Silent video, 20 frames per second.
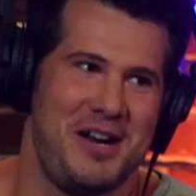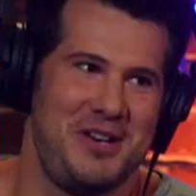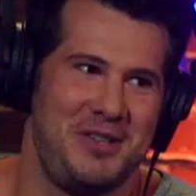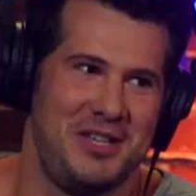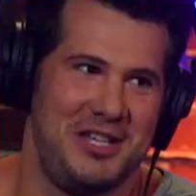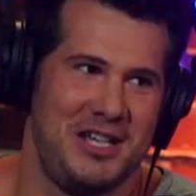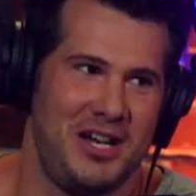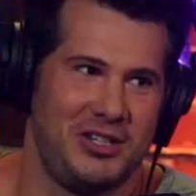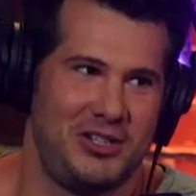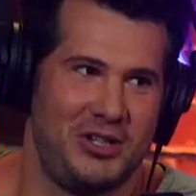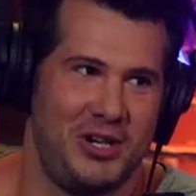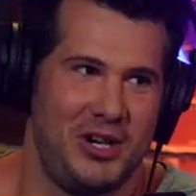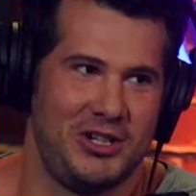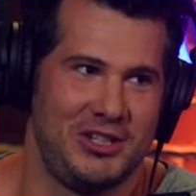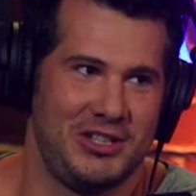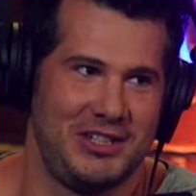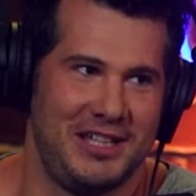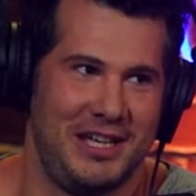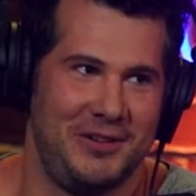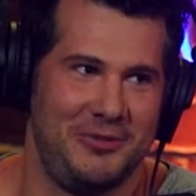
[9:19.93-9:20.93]
to do the Young
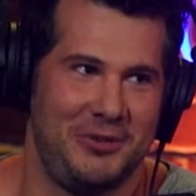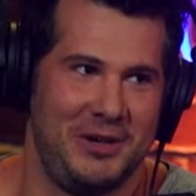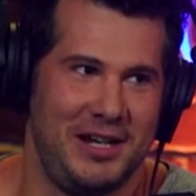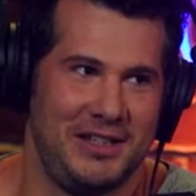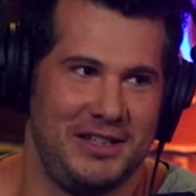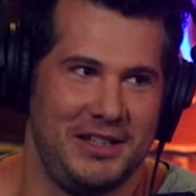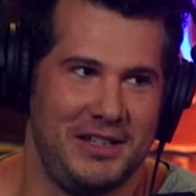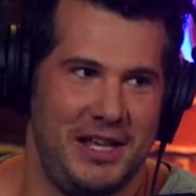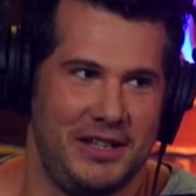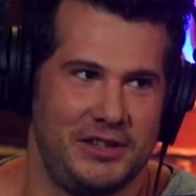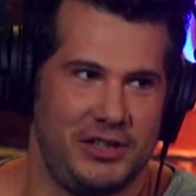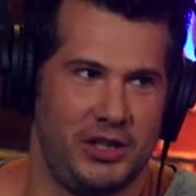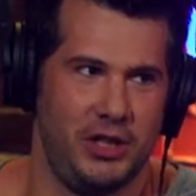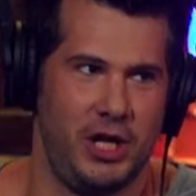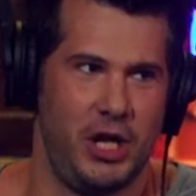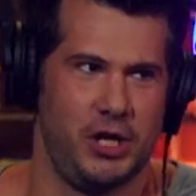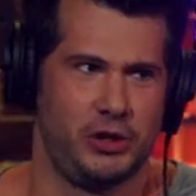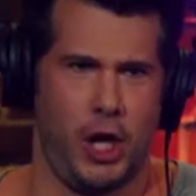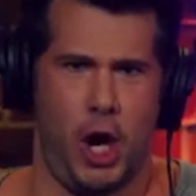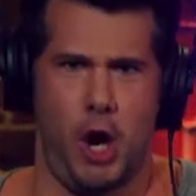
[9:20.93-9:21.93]
Turks thing where they want
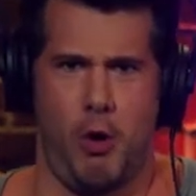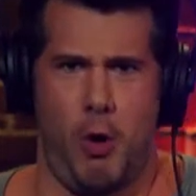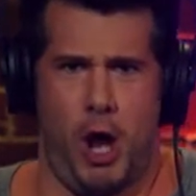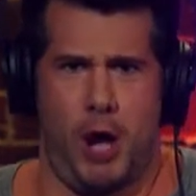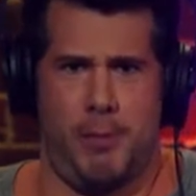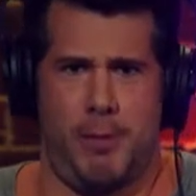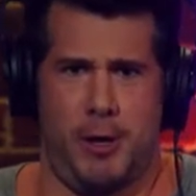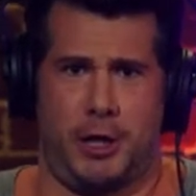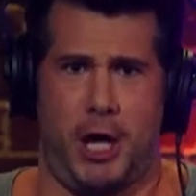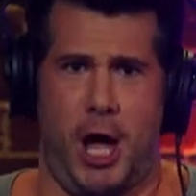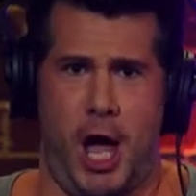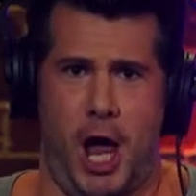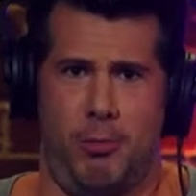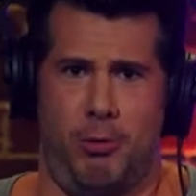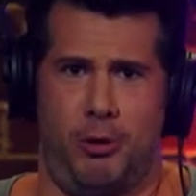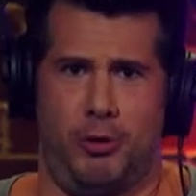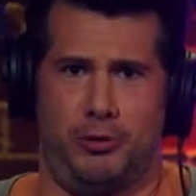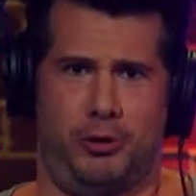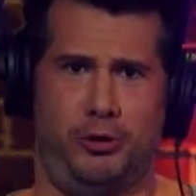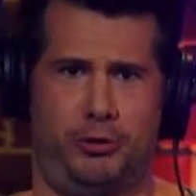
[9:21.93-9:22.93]
to be
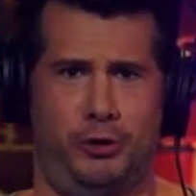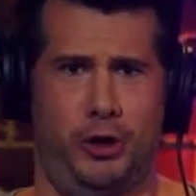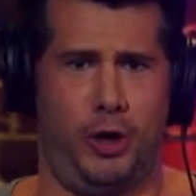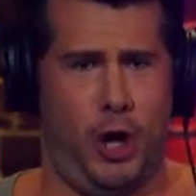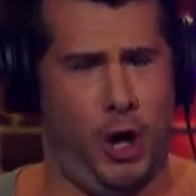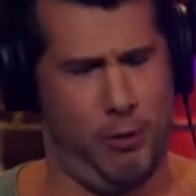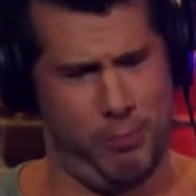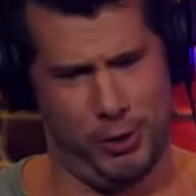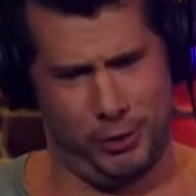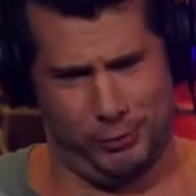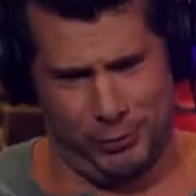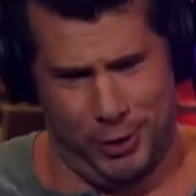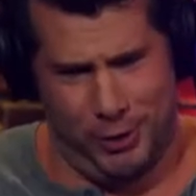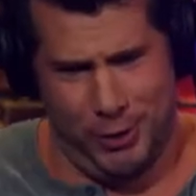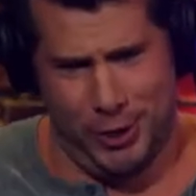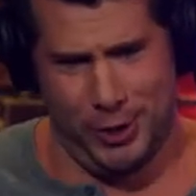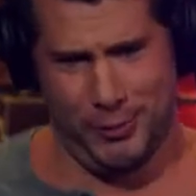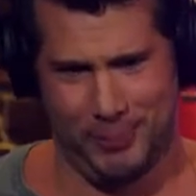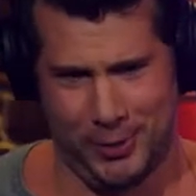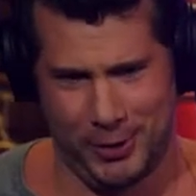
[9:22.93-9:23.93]
cannibals. I'm thinking, I'd much rather
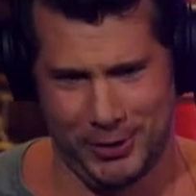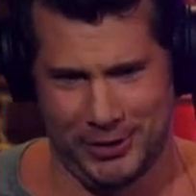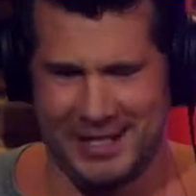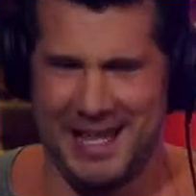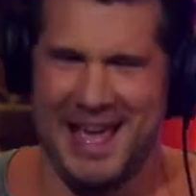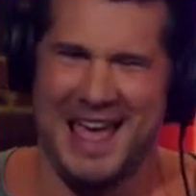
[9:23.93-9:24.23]
eat a person.